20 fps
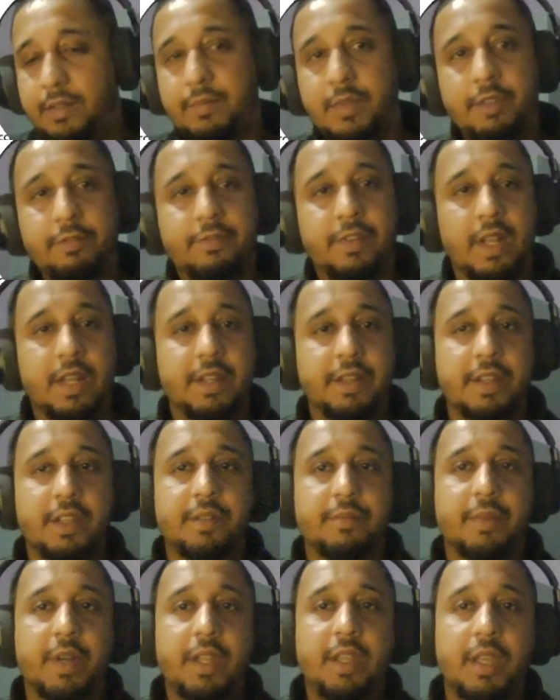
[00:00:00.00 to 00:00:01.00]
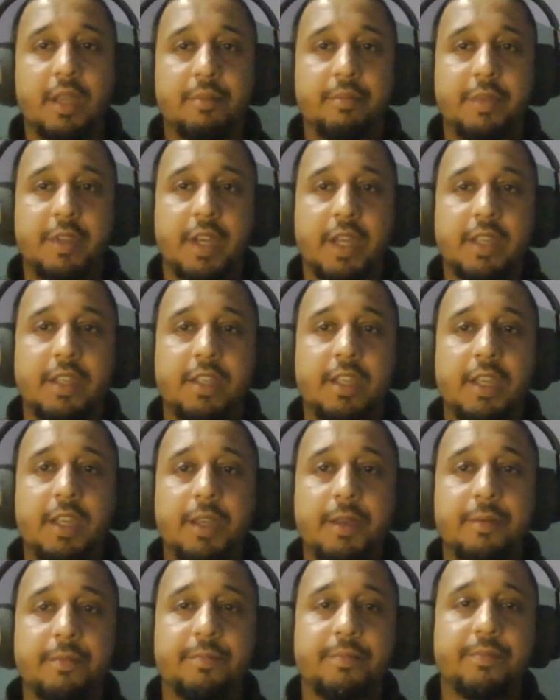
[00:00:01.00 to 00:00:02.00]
let me validate my API key.